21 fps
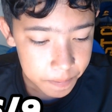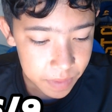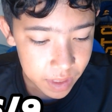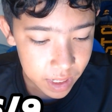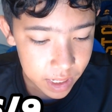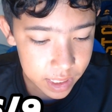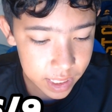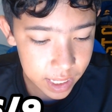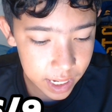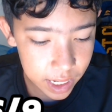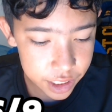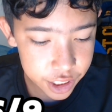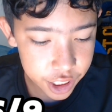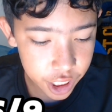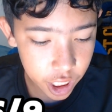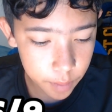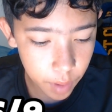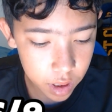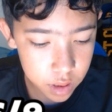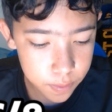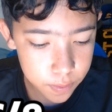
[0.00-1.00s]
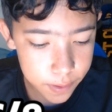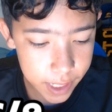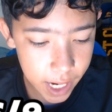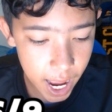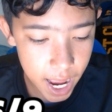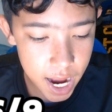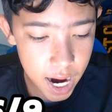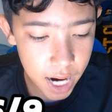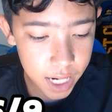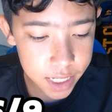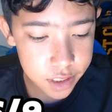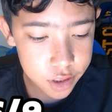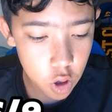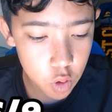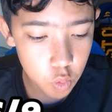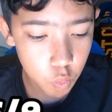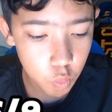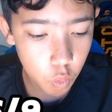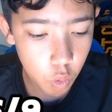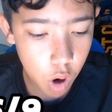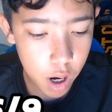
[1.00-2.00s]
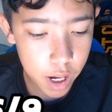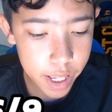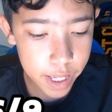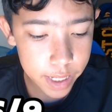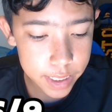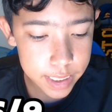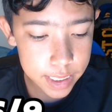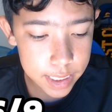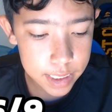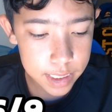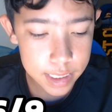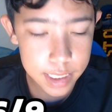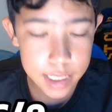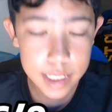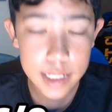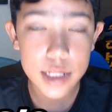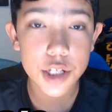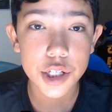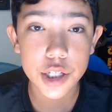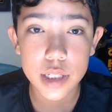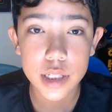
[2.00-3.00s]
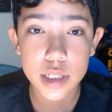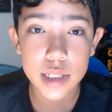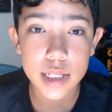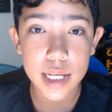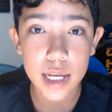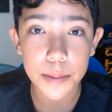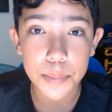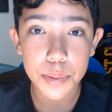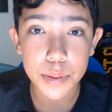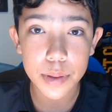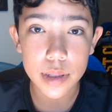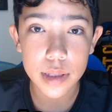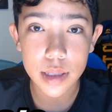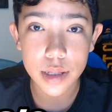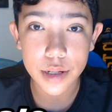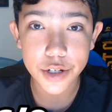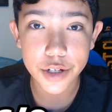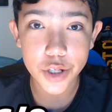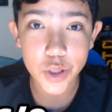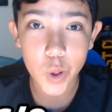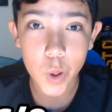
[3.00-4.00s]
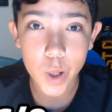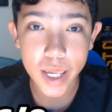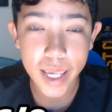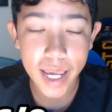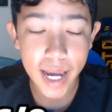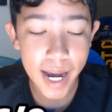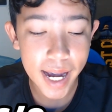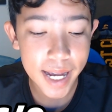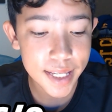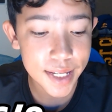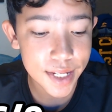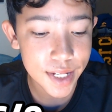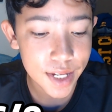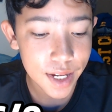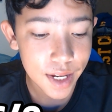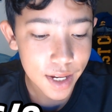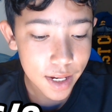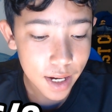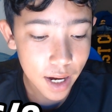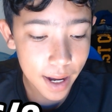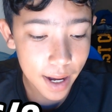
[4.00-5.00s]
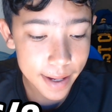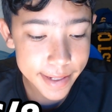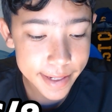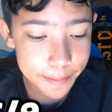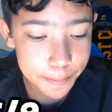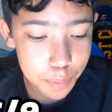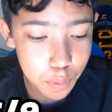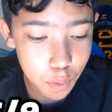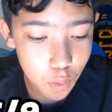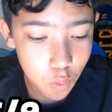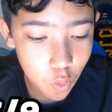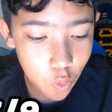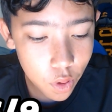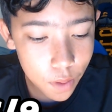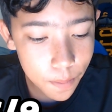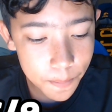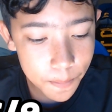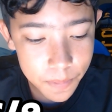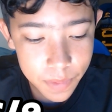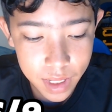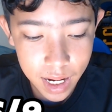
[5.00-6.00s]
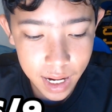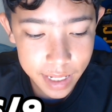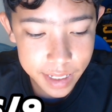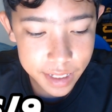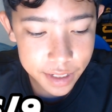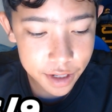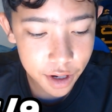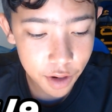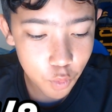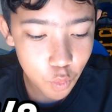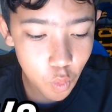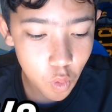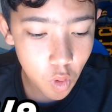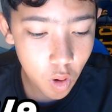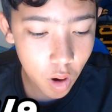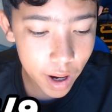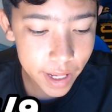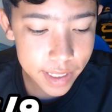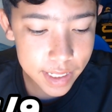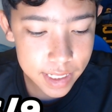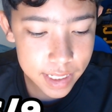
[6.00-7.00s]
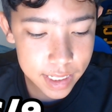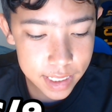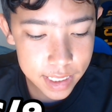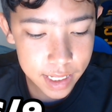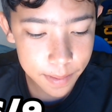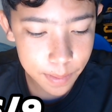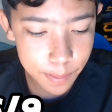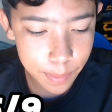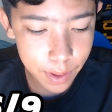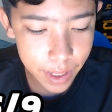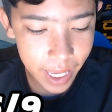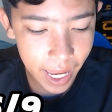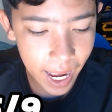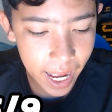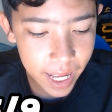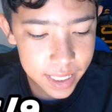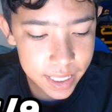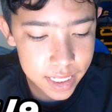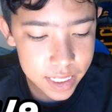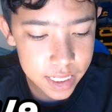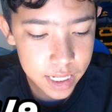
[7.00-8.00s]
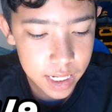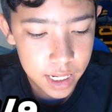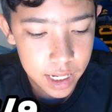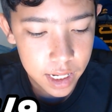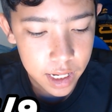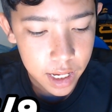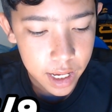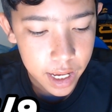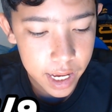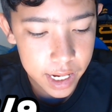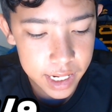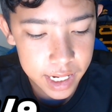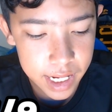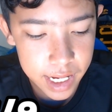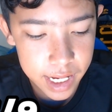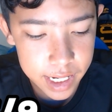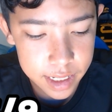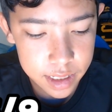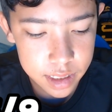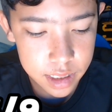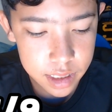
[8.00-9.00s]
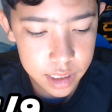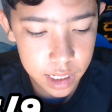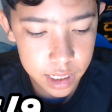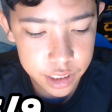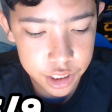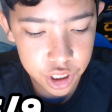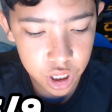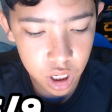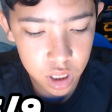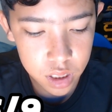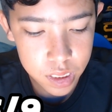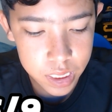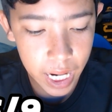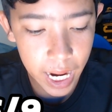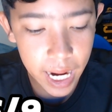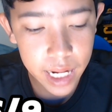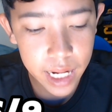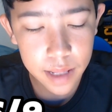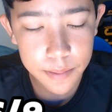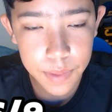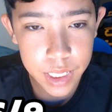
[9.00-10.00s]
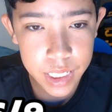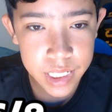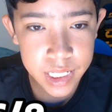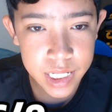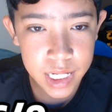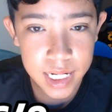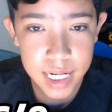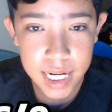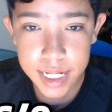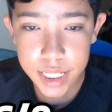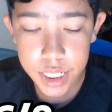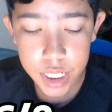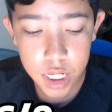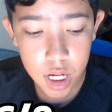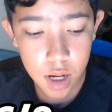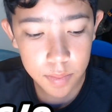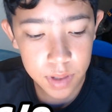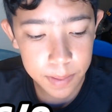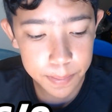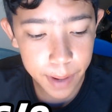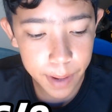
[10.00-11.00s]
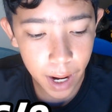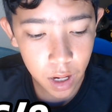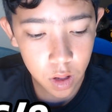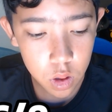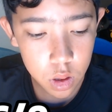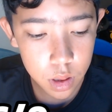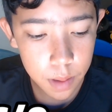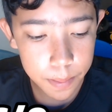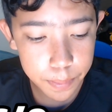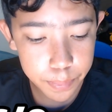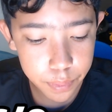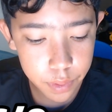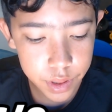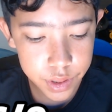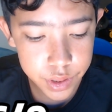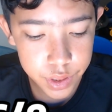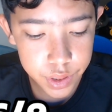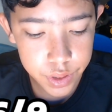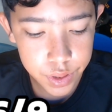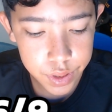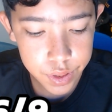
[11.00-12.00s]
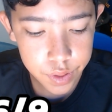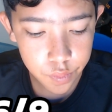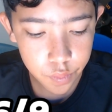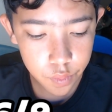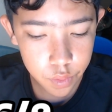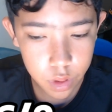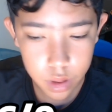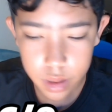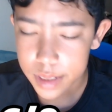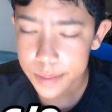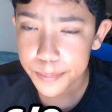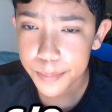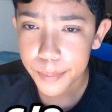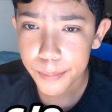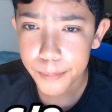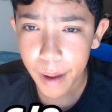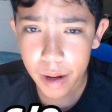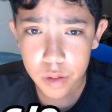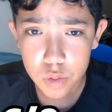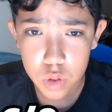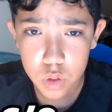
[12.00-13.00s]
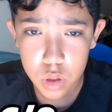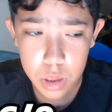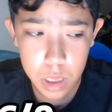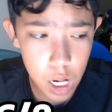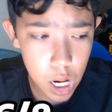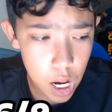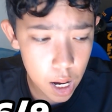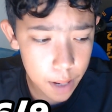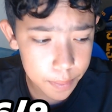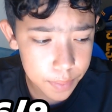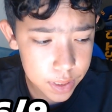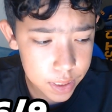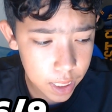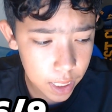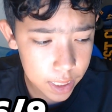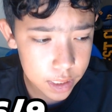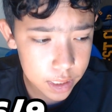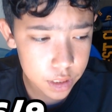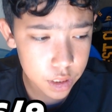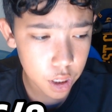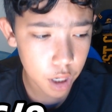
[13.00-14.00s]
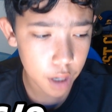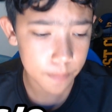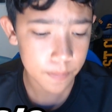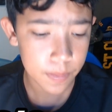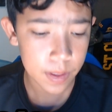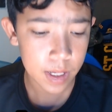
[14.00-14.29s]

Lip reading: And then at GMHBA, I don't know why I didn't tip the Geelong Cats. I tipped Port. I don't know why I didn't tip the Cats. And then at Giant Stadium, the Sydney Derby, Battle of the Bridges, was Battle of the Harbours, I don't know.